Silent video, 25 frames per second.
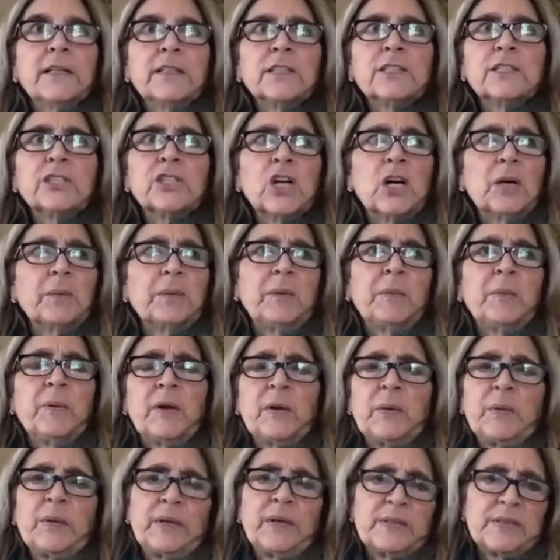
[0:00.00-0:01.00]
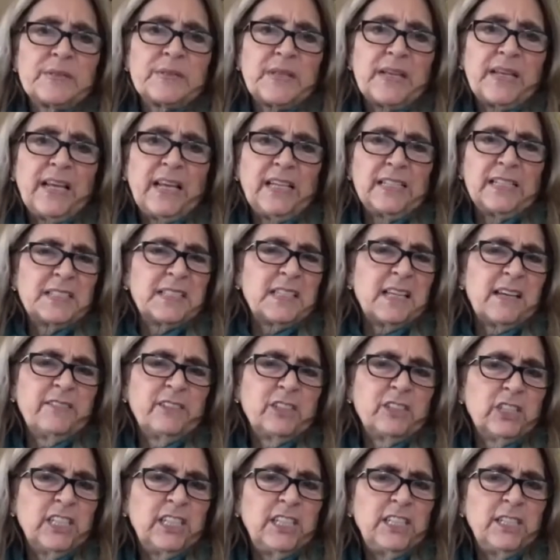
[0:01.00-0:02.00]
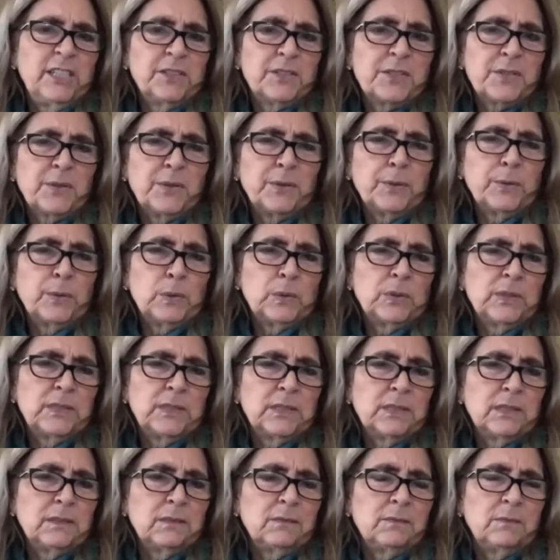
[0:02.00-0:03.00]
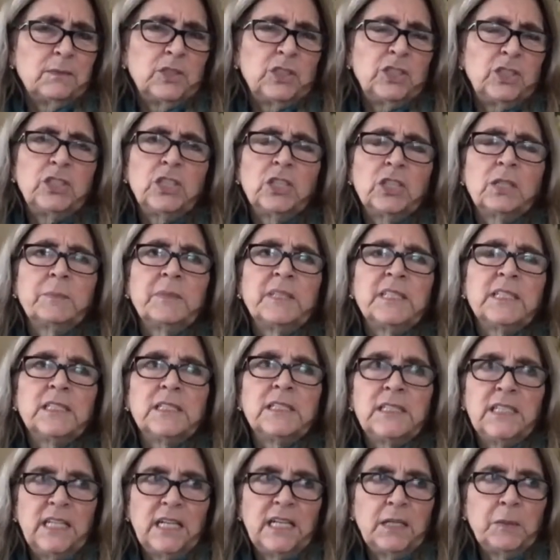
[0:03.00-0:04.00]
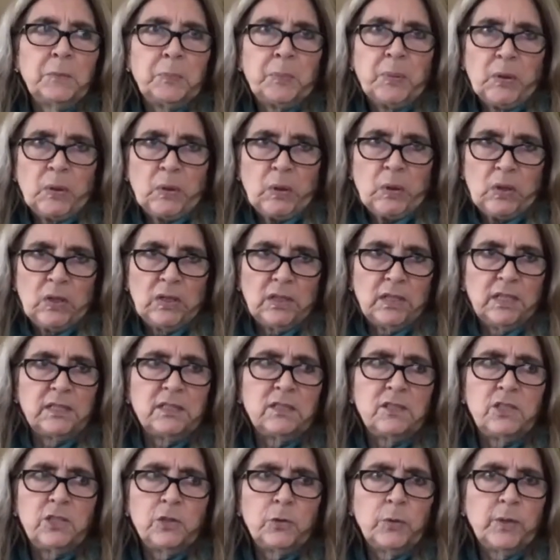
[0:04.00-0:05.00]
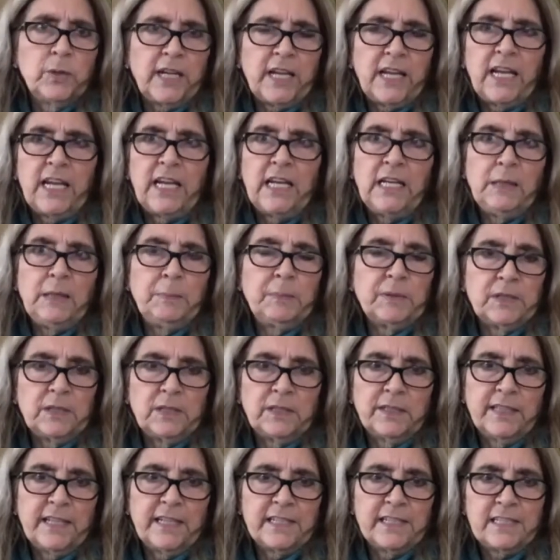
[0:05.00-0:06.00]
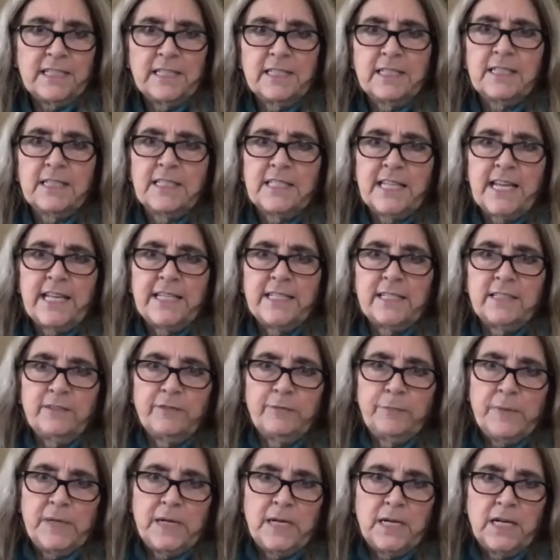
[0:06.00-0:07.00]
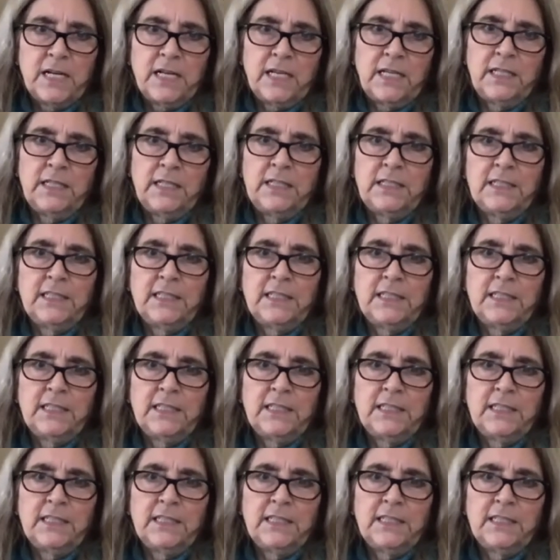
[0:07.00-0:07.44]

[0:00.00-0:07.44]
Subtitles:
taught me probably when I was 7 or 8 years old. She taught me to knit, purl, and do a cable. That's the extent of my